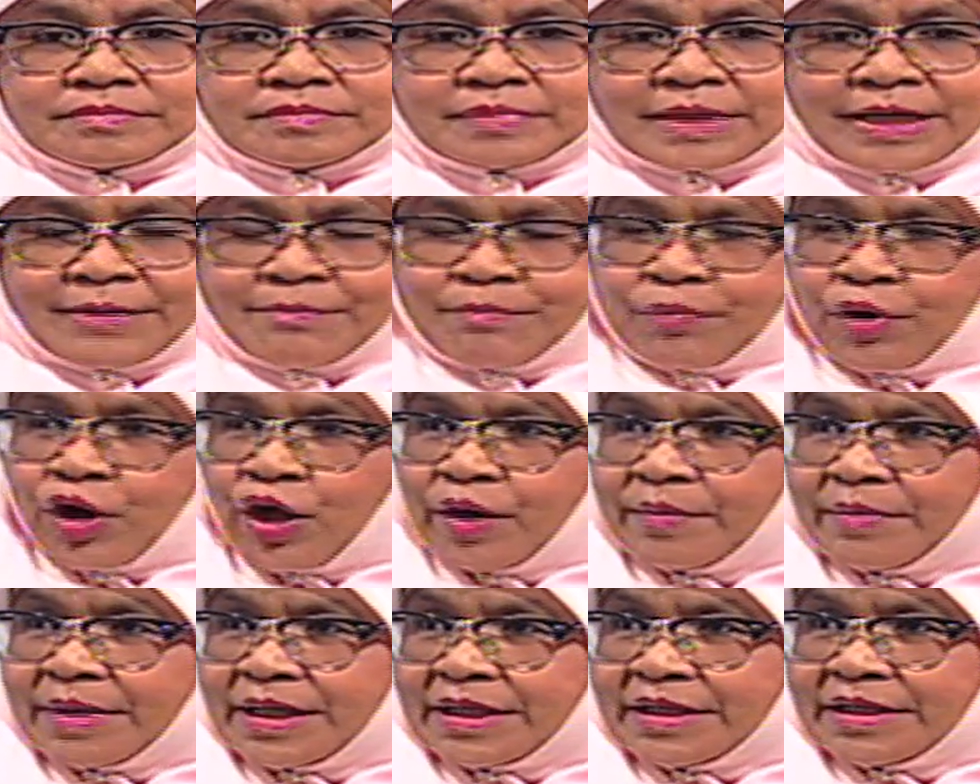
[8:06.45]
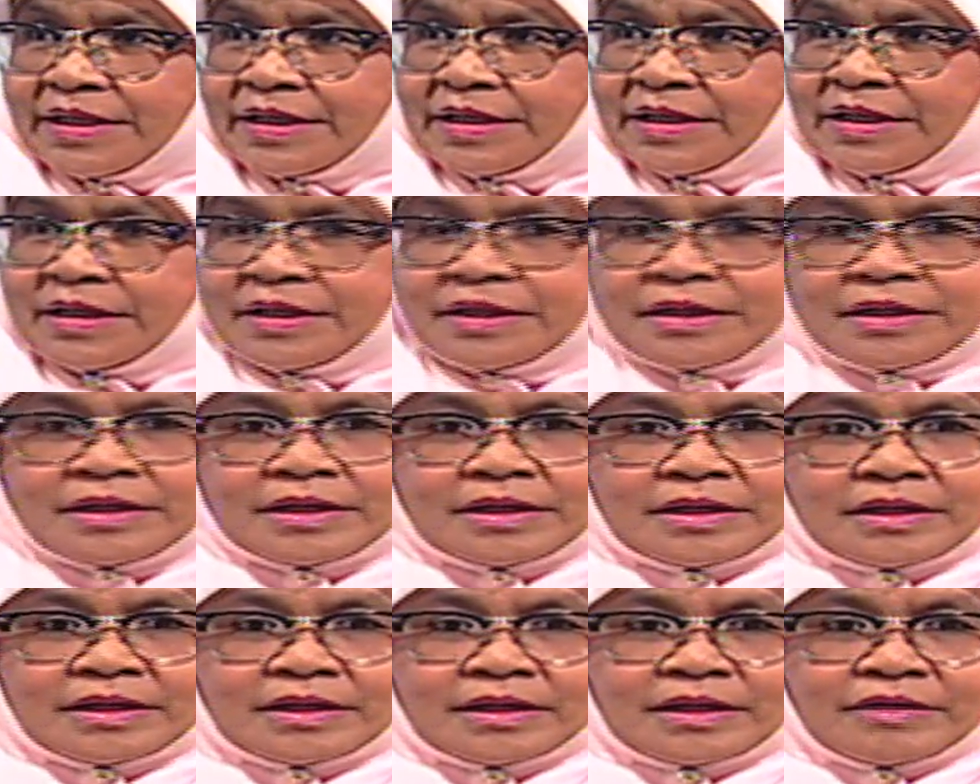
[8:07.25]
employment,
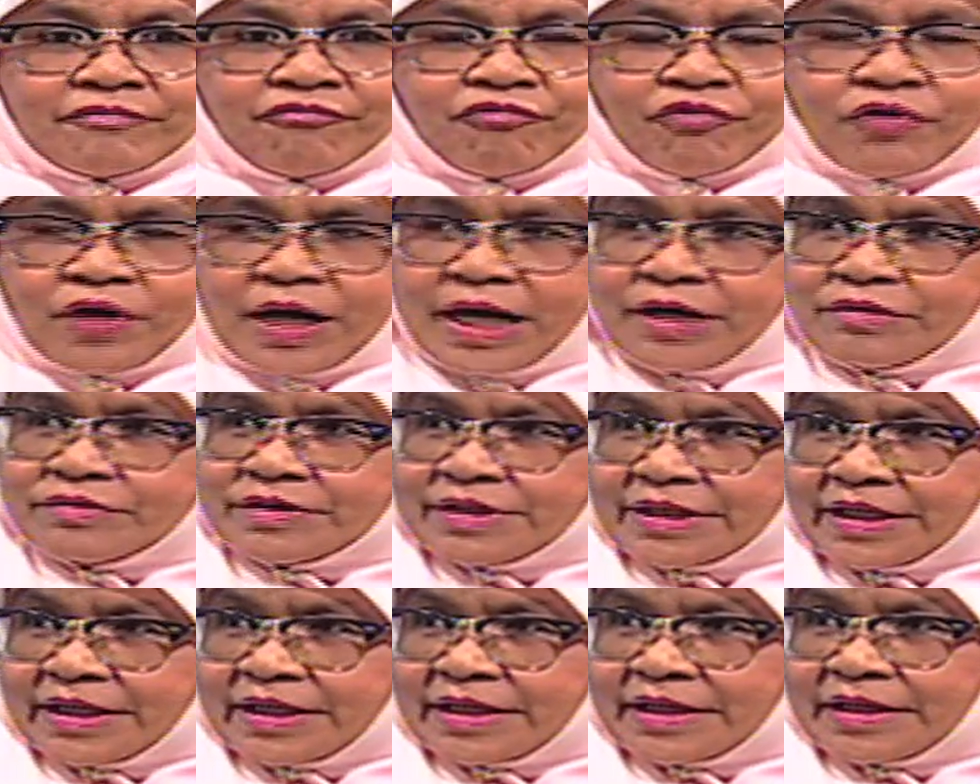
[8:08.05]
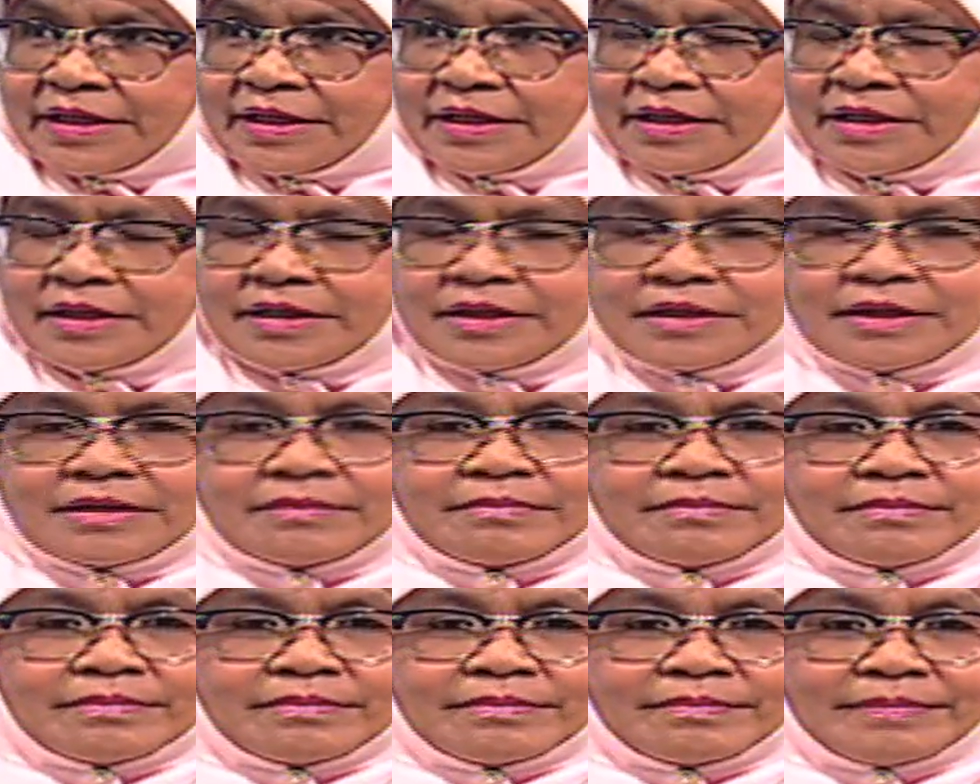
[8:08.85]
uh, for housing, uh,
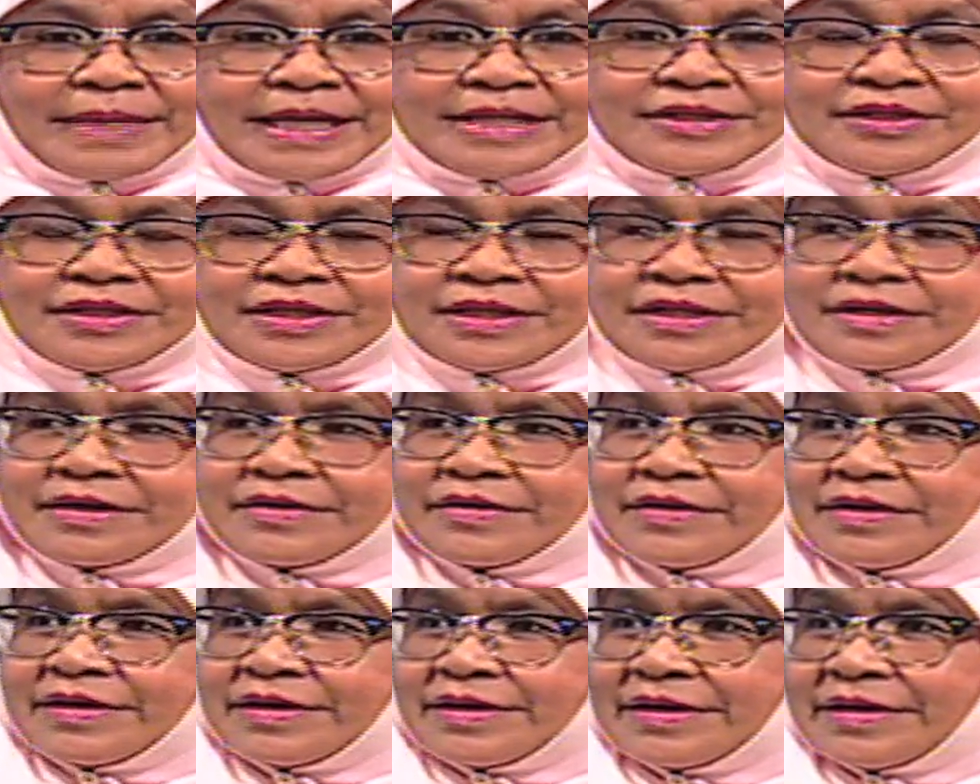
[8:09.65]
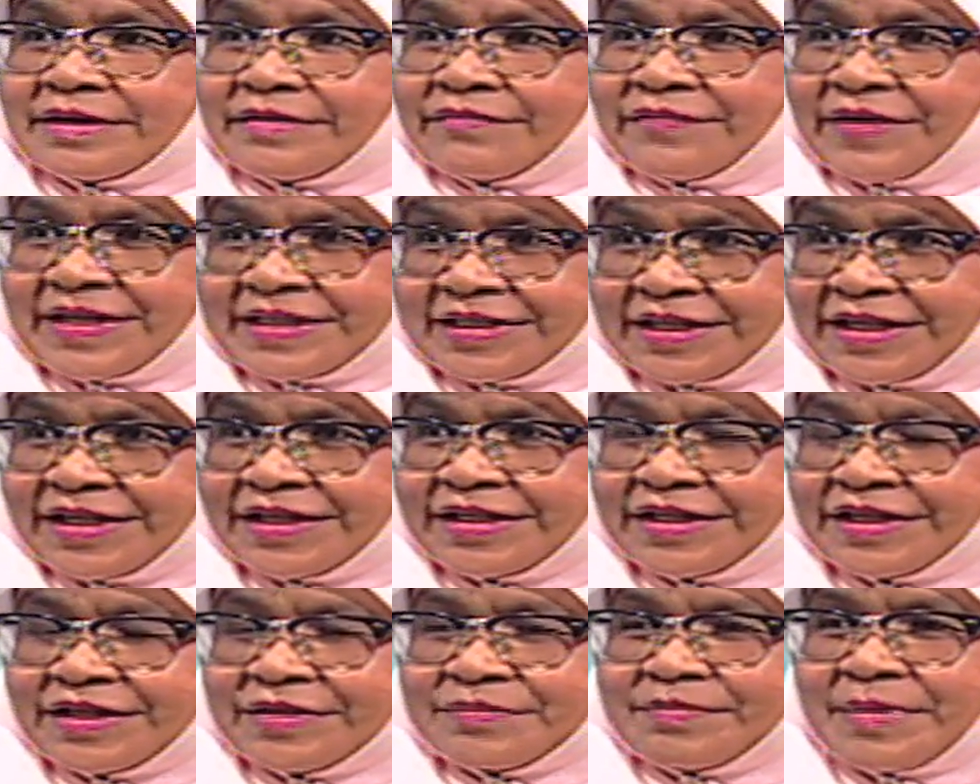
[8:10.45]
basic uh,
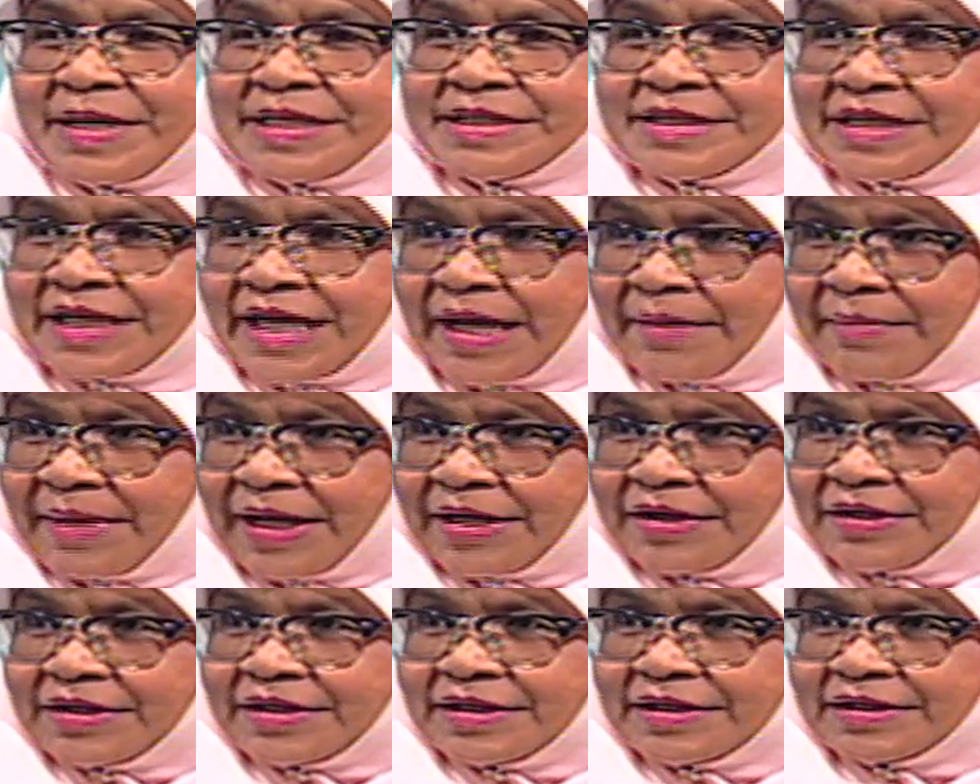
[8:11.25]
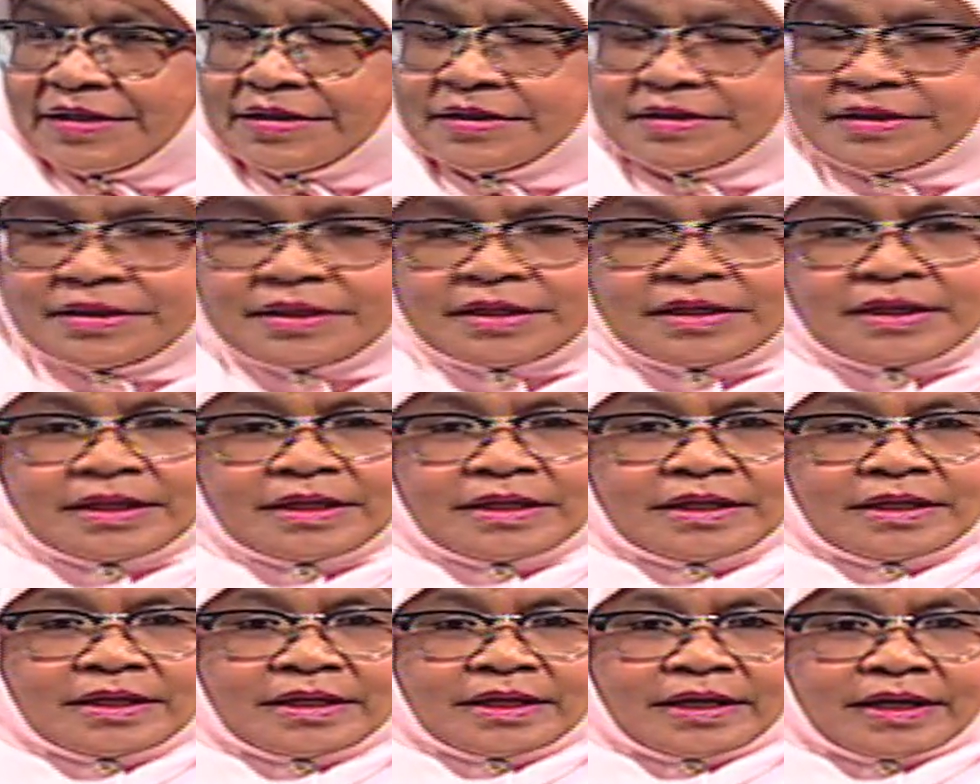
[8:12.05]
facilities, basic amenities,
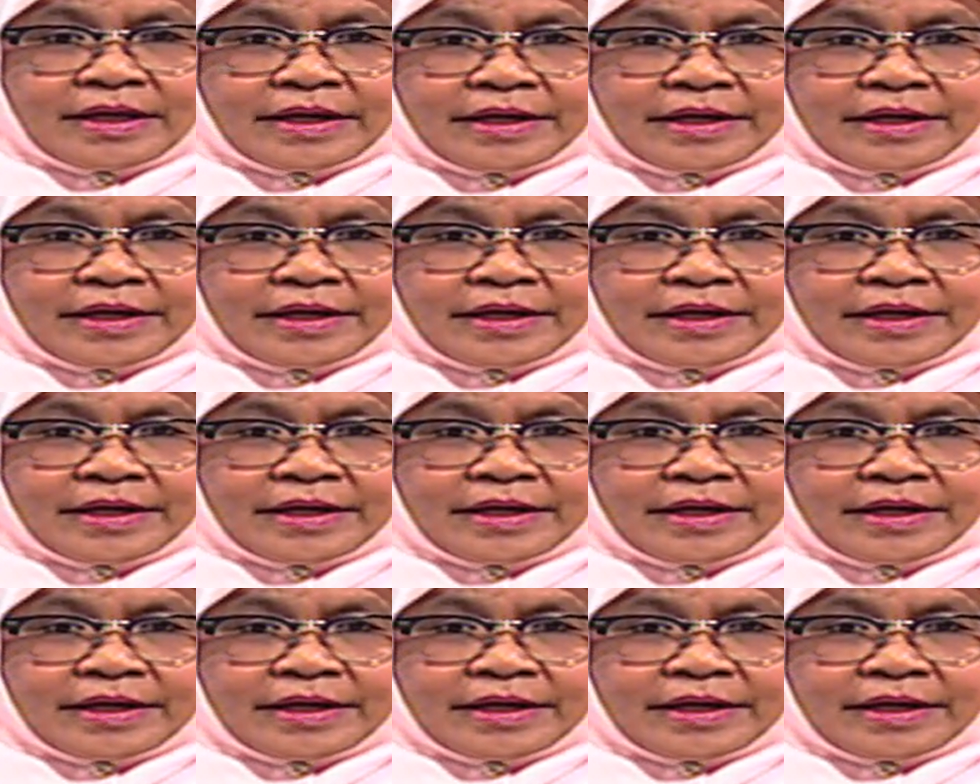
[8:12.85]
mm-hmm.